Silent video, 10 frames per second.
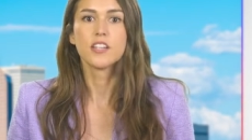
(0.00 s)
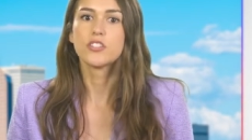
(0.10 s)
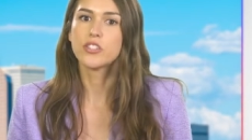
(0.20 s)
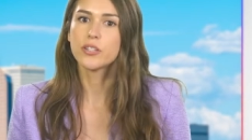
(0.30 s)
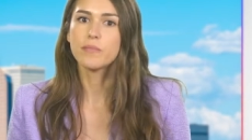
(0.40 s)

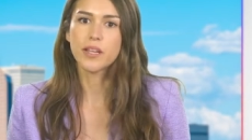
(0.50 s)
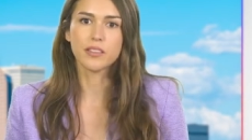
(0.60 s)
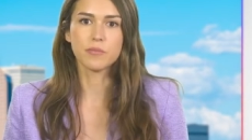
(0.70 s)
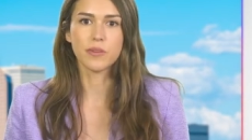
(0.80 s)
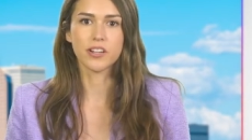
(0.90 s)
should make
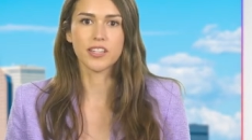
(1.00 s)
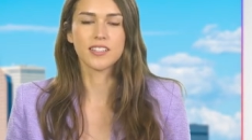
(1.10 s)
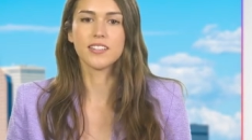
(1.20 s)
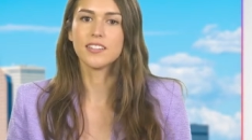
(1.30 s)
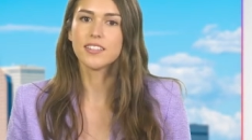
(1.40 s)
the market
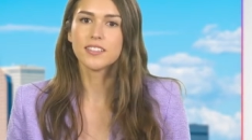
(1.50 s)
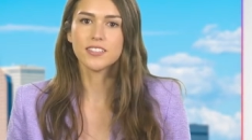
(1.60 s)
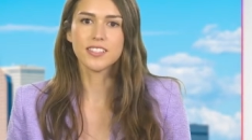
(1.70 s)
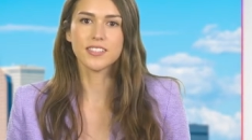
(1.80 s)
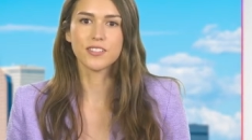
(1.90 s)
a little
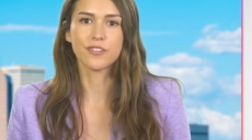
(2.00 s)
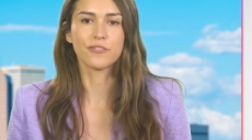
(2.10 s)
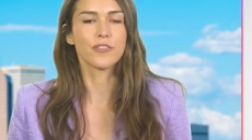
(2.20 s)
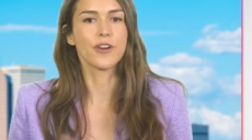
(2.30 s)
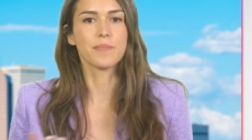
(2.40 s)
easier
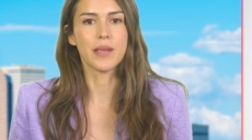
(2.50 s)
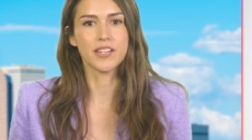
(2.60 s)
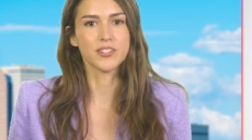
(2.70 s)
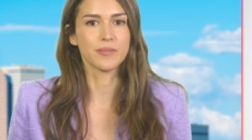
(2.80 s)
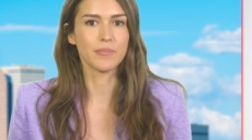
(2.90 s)
for our
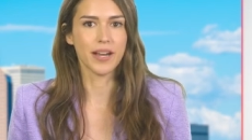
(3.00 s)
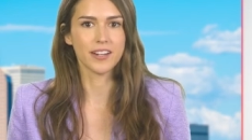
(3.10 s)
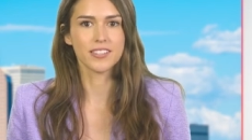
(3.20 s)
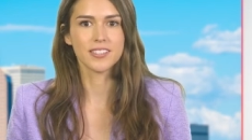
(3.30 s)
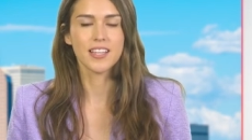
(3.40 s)
patient
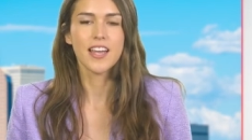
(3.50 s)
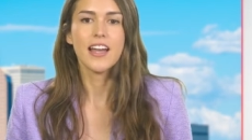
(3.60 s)
buyers.